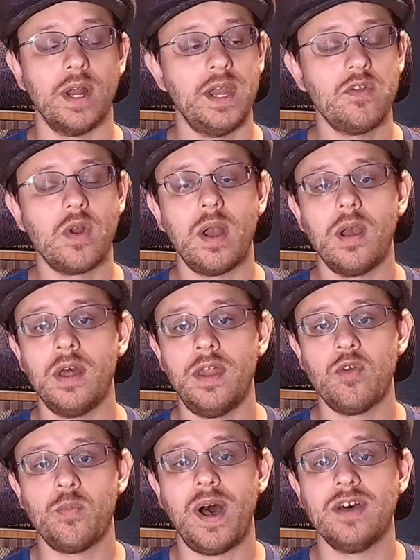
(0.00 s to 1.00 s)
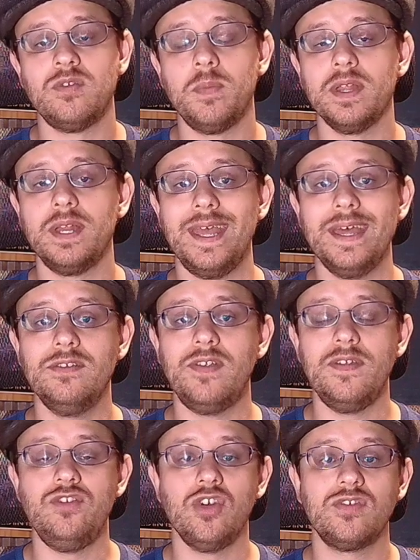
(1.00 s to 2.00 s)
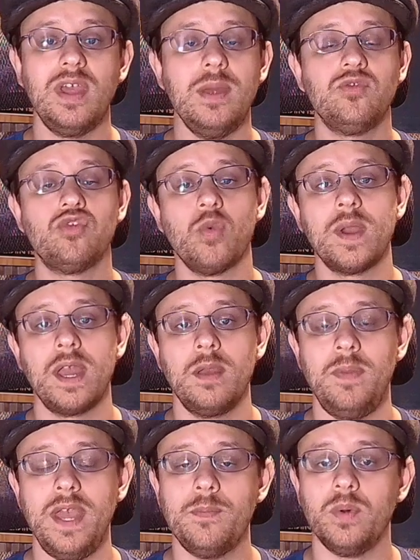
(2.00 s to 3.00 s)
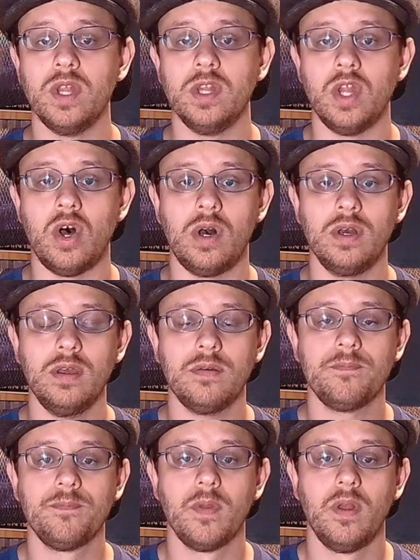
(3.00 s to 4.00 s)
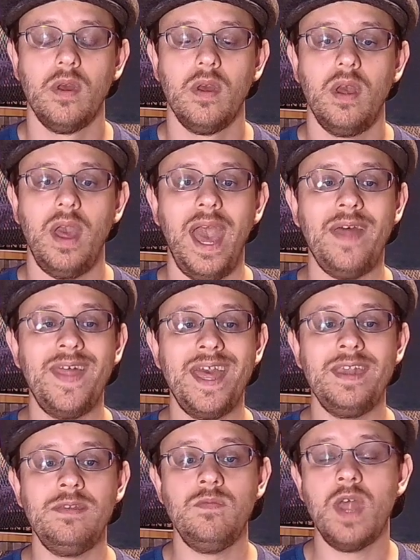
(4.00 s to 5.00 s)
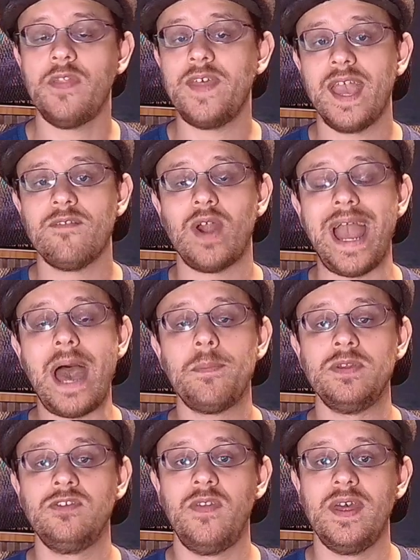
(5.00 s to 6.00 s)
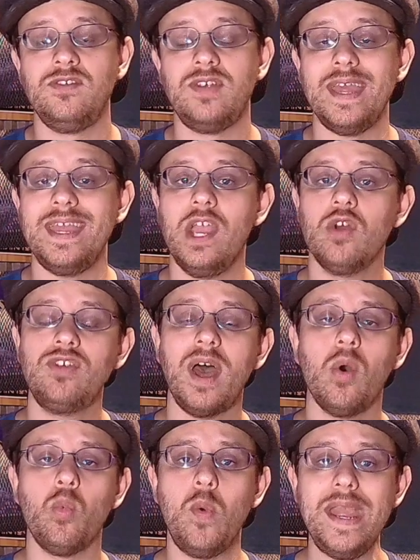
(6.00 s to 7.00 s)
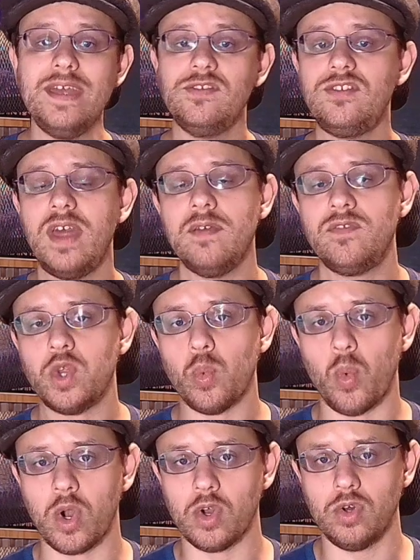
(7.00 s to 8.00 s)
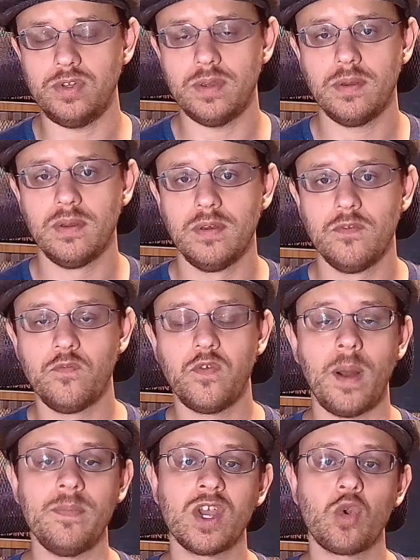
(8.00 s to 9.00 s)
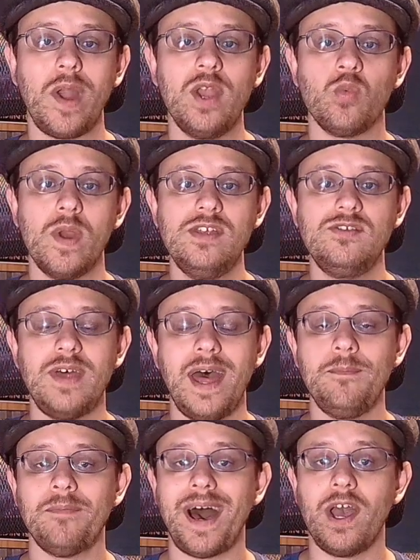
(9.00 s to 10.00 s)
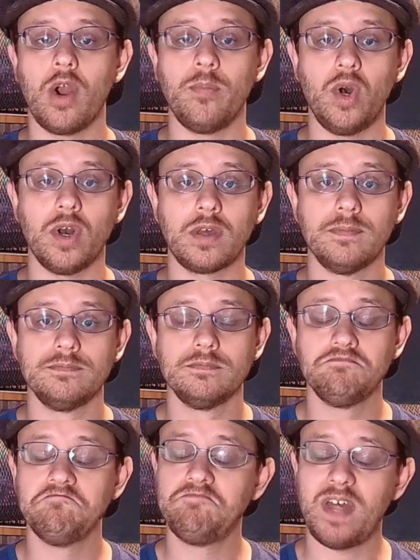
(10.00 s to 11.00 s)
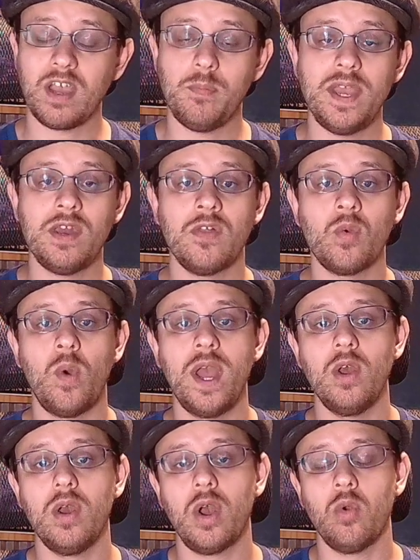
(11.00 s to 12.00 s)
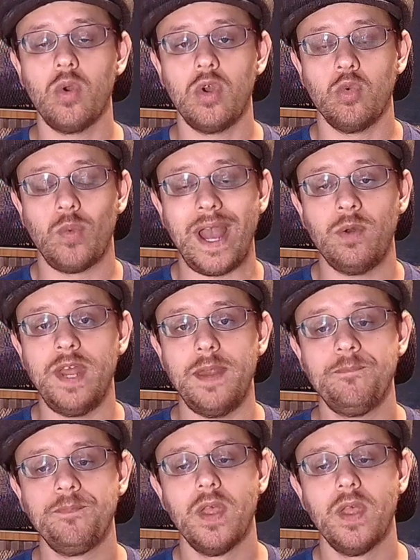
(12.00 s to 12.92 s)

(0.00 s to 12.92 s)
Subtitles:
Another possibility is they just keep stringing people along. And then nothing ever happens. And they say, here's how we saved the world from the Great Reset by our book. That could be another way around it.